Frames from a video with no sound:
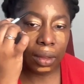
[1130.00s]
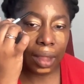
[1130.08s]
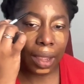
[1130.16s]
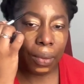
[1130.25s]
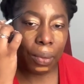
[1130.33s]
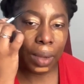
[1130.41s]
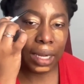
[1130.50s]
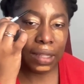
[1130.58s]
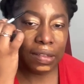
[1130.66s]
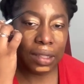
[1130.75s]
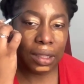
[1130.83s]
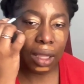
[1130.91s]
Like, what
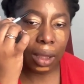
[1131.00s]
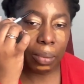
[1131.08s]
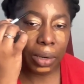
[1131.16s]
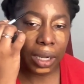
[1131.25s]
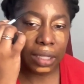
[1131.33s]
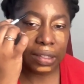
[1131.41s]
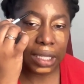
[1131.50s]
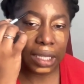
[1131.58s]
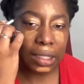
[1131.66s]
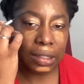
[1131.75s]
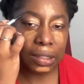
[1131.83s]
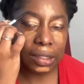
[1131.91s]
is the thought
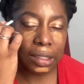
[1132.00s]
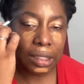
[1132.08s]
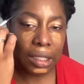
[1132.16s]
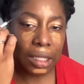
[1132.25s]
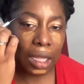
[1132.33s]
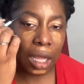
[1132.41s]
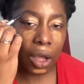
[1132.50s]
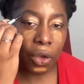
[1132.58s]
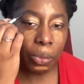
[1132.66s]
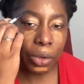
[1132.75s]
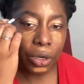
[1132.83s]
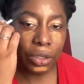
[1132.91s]
process?
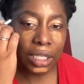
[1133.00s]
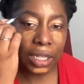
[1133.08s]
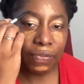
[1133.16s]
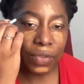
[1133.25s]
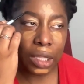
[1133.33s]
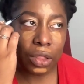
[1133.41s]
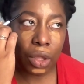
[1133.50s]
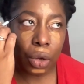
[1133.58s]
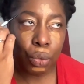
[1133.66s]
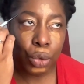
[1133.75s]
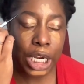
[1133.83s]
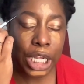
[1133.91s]
Homegirl did it for
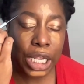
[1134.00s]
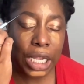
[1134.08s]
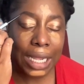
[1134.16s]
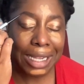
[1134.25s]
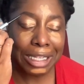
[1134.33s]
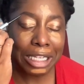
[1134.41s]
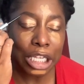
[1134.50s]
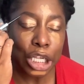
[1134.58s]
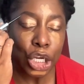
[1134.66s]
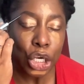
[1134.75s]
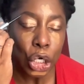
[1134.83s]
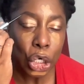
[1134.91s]
three
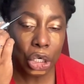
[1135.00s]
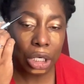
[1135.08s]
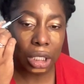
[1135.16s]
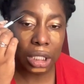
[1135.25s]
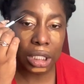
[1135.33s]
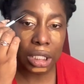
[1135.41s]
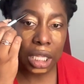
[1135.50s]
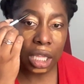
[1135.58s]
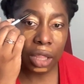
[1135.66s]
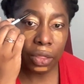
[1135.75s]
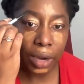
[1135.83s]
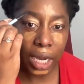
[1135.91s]
years.
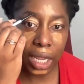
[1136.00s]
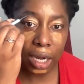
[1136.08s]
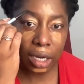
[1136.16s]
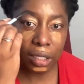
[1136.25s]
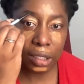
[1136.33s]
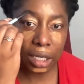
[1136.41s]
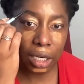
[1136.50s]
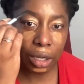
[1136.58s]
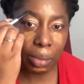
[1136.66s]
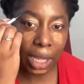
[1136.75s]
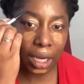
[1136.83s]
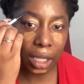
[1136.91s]
Three years, and ain't
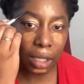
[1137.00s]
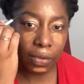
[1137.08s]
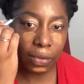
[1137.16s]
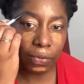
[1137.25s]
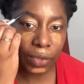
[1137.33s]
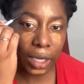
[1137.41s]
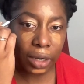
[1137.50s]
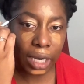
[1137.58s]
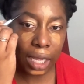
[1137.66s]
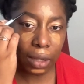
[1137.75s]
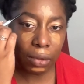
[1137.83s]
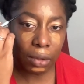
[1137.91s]
nobody figured it
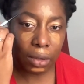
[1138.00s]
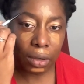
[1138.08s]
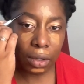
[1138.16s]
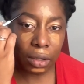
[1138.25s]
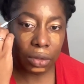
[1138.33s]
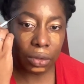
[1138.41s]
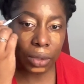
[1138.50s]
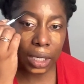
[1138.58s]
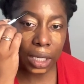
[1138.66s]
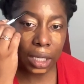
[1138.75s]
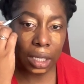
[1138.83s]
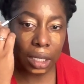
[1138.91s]
out?
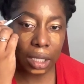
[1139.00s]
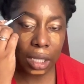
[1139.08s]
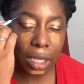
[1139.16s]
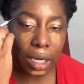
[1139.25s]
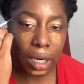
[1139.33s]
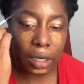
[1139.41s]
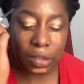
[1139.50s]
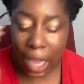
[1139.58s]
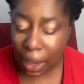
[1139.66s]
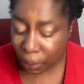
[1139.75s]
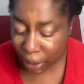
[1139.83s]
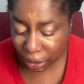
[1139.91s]
Three years.
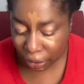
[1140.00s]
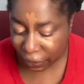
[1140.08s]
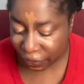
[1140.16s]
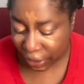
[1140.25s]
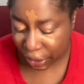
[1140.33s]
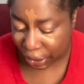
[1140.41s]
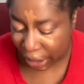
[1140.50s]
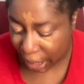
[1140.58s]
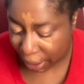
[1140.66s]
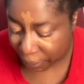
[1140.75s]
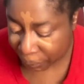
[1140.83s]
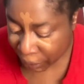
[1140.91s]
I wonder who figured it
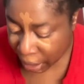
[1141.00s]
out.